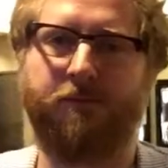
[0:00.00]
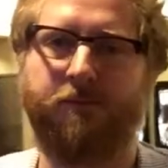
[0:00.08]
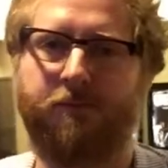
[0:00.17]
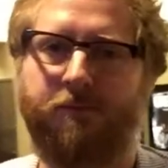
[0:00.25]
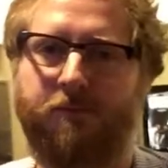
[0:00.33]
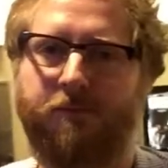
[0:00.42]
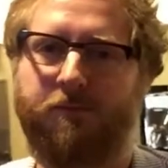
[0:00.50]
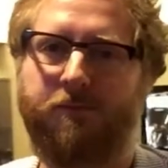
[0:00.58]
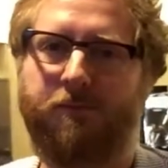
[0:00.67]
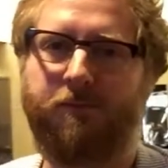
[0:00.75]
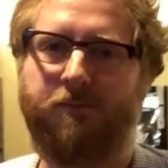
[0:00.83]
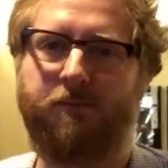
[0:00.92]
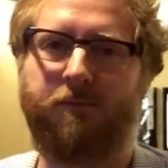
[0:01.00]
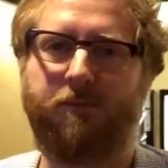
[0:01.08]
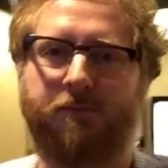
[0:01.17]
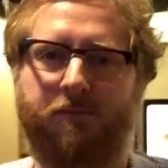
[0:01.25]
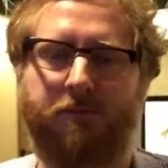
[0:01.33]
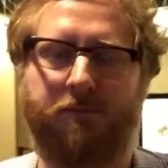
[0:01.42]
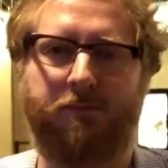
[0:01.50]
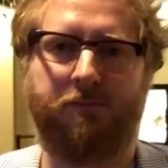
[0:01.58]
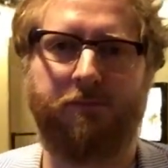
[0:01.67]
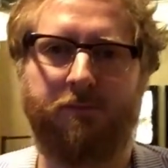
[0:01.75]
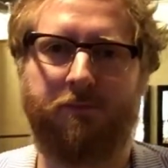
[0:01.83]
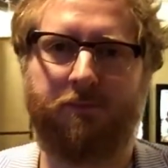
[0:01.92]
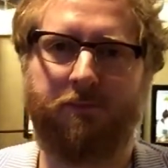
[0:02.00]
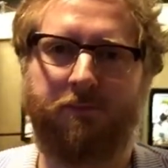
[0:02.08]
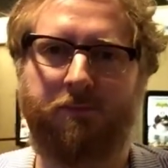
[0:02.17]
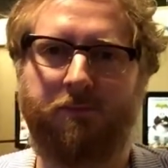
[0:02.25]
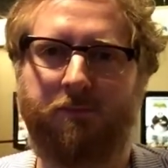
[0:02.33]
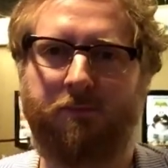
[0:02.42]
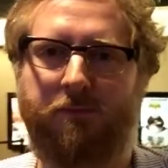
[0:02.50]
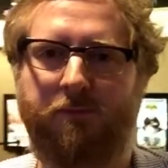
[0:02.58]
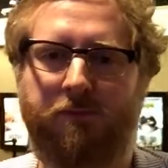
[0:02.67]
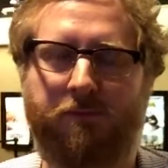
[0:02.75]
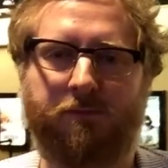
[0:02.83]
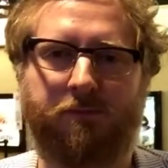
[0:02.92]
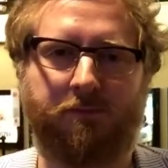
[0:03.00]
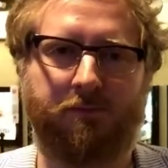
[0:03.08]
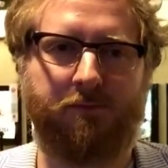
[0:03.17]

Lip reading: This person isn't speaking.